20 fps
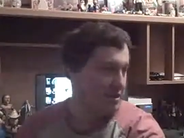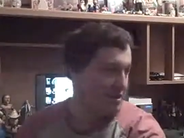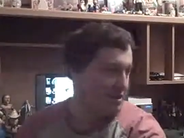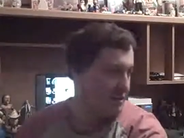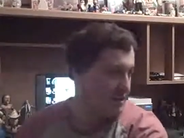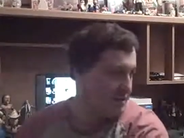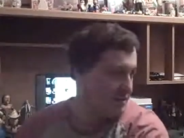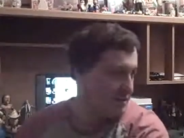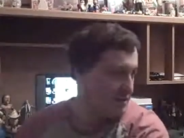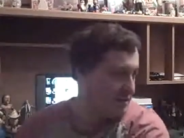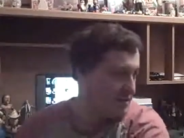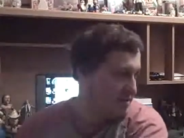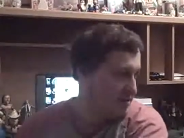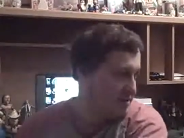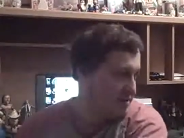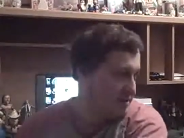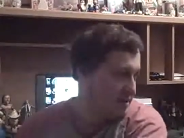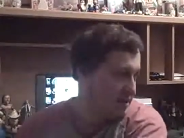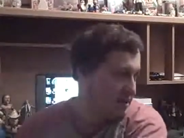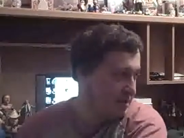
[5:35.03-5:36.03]
You know,
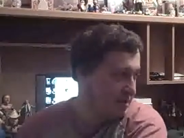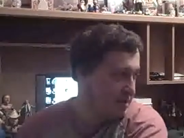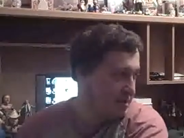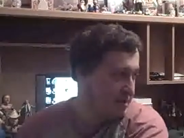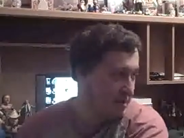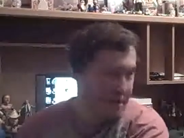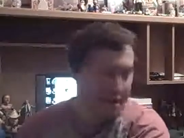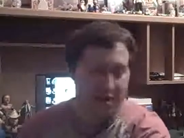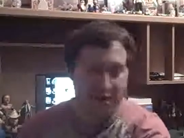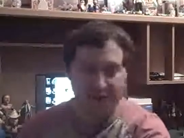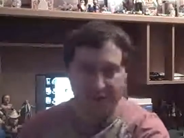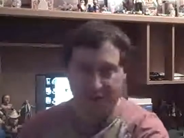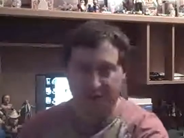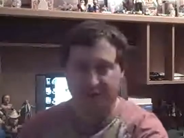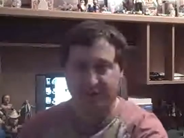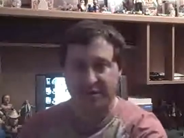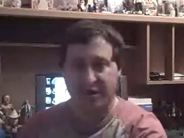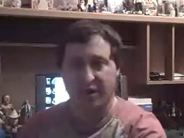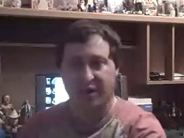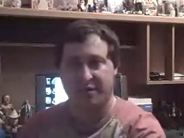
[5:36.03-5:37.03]
because they are very
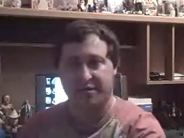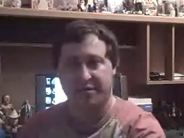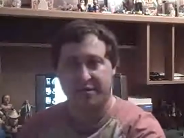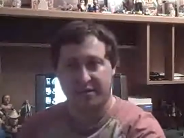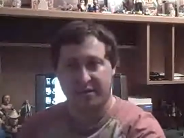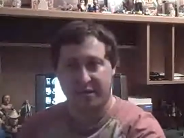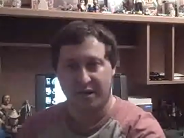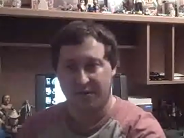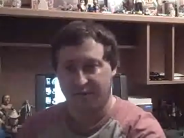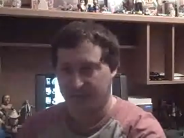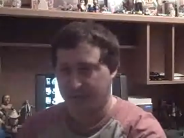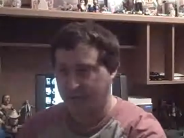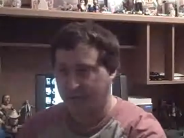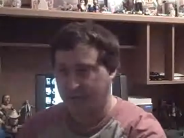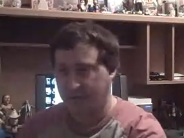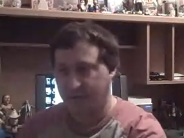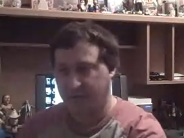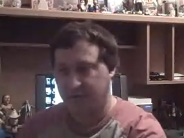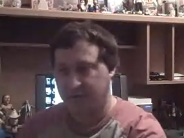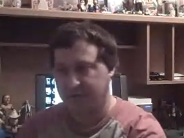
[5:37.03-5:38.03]
talented. Everybody
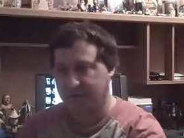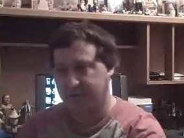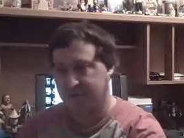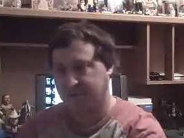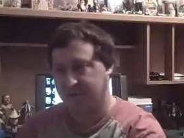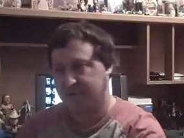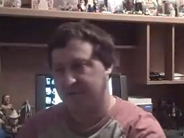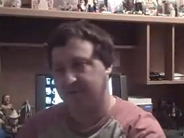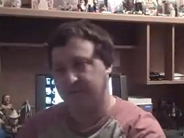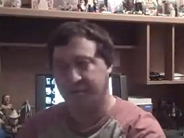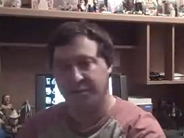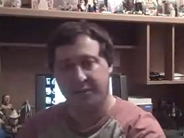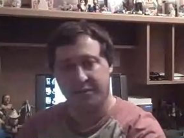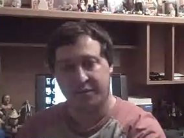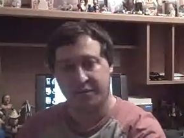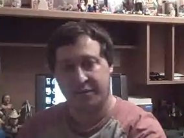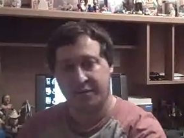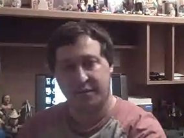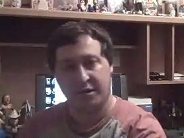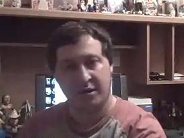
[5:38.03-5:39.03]
knows Cool
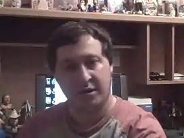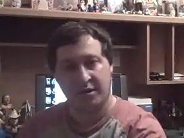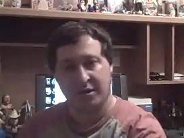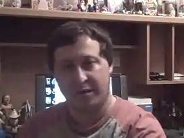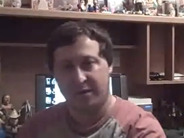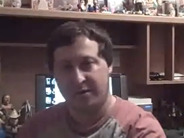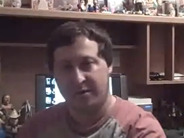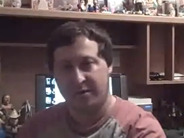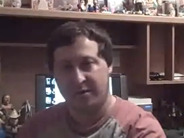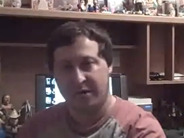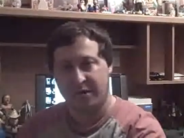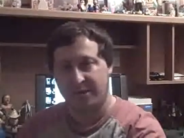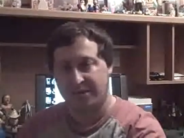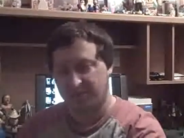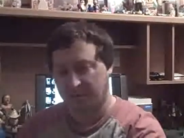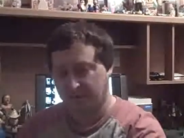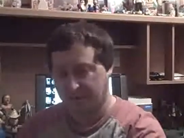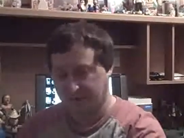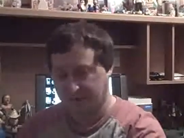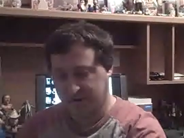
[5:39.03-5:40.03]
Dooner. You know, that's
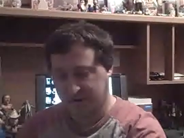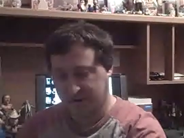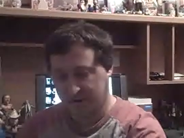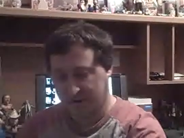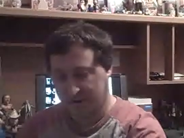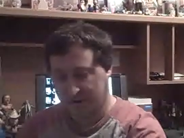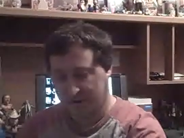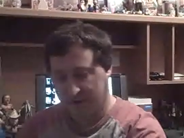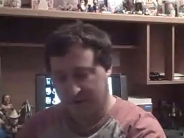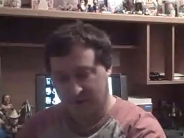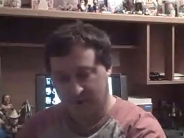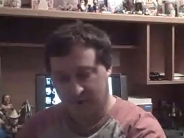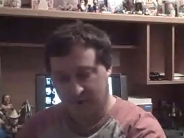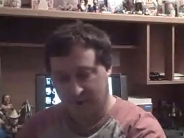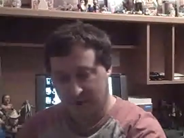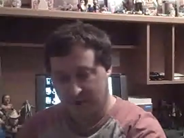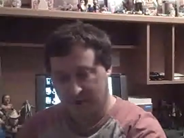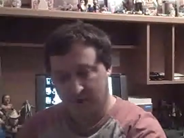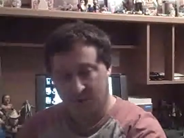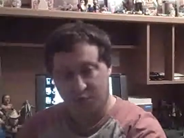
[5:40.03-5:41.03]
one reason why
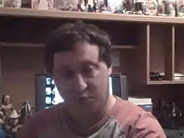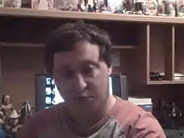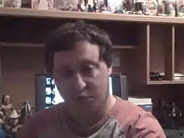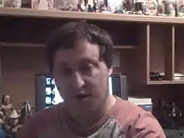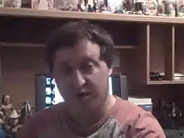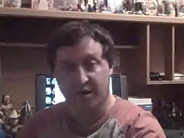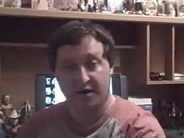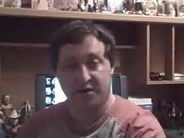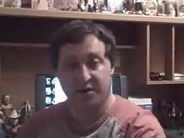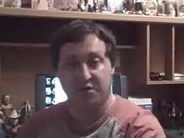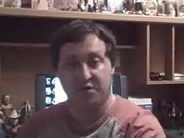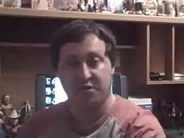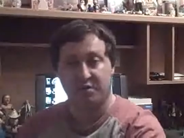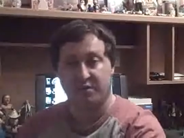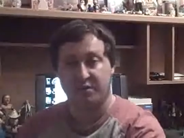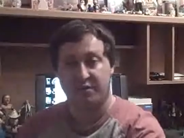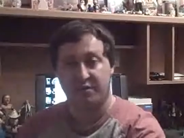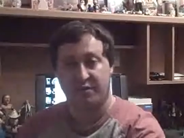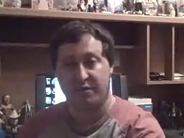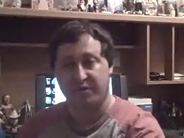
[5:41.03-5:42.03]
I went on YouTube
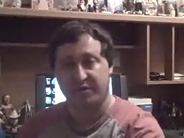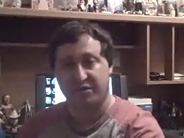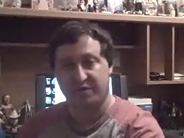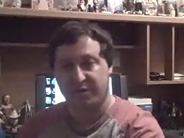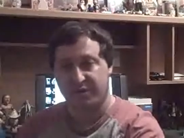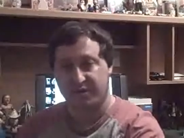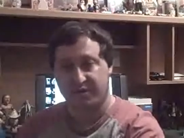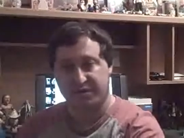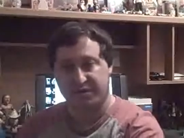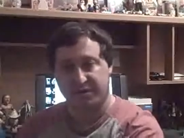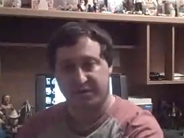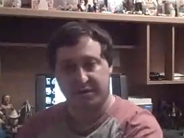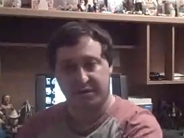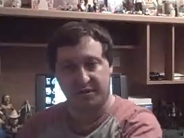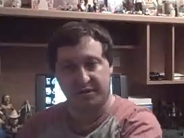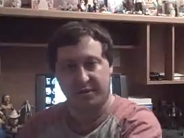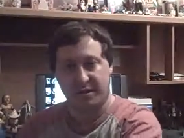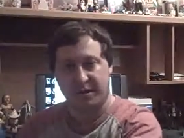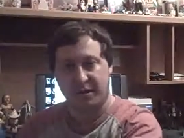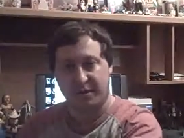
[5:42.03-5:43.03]
in the first place, you
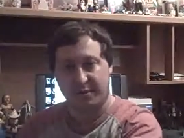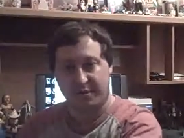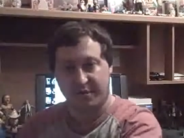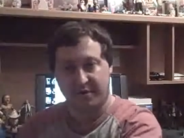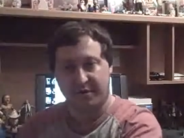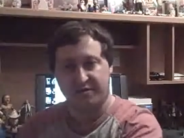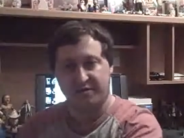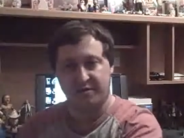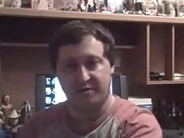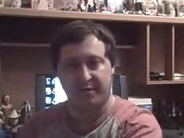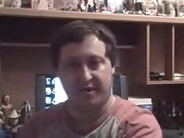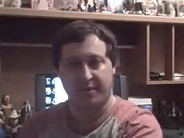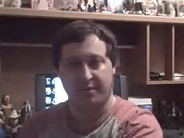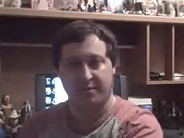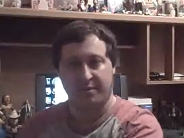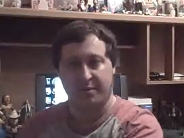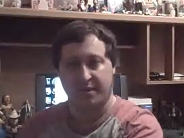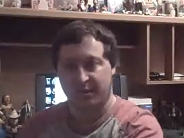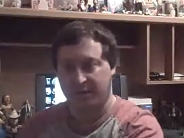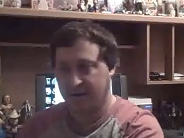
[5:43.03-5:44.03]
know, because of him.
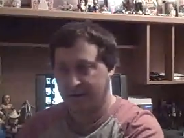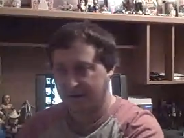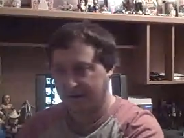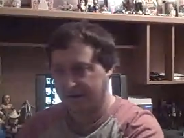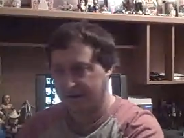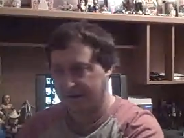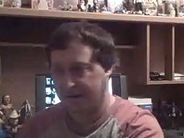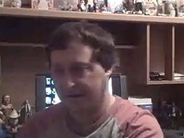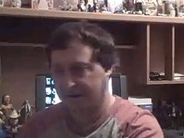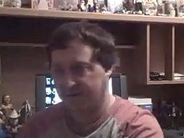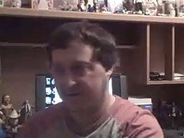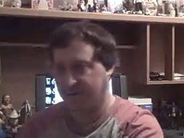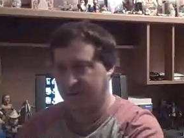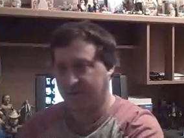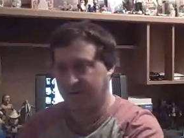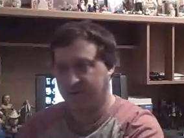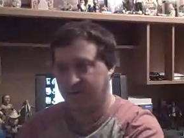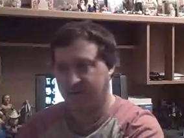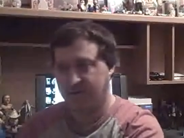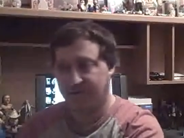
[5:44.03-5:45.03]
Because of
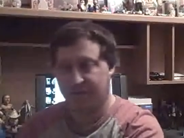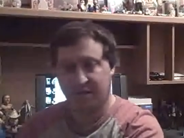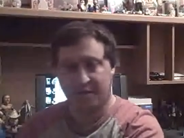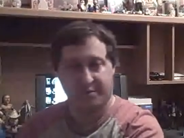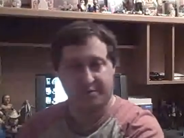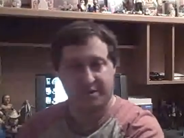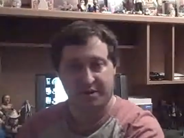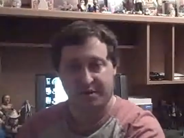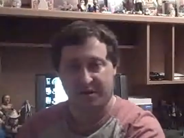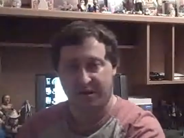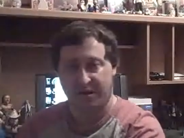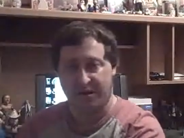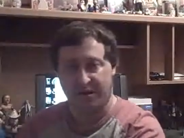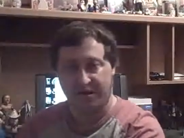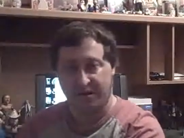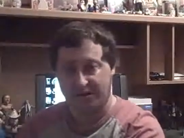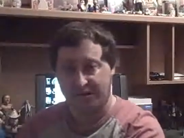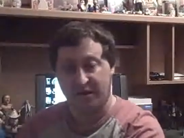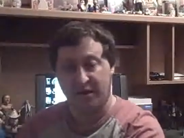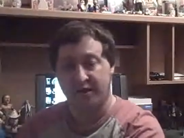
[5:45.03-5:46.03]
Sean Phillips and MJ Kelly.
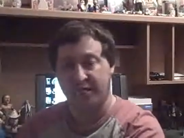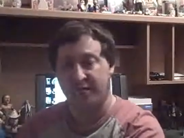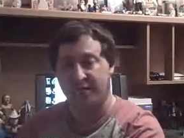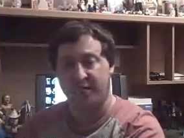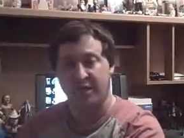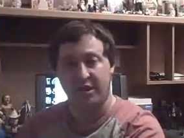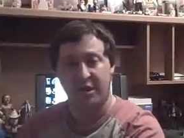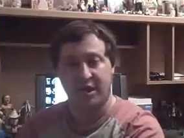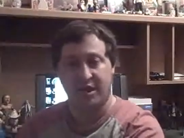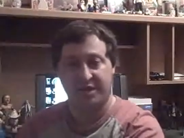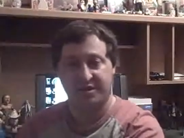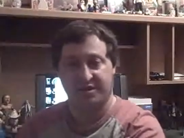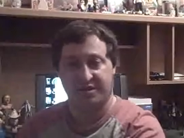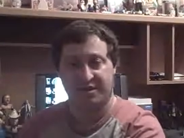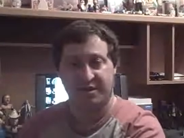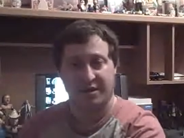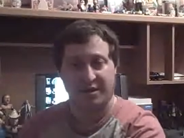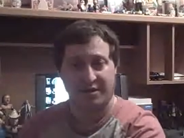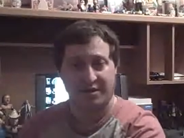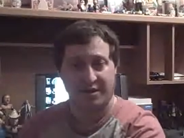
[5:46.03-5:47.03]
They love for the 80s
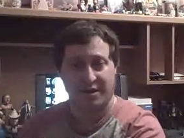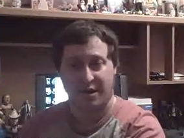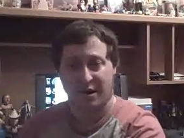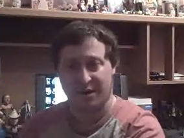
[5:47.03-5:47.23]
and the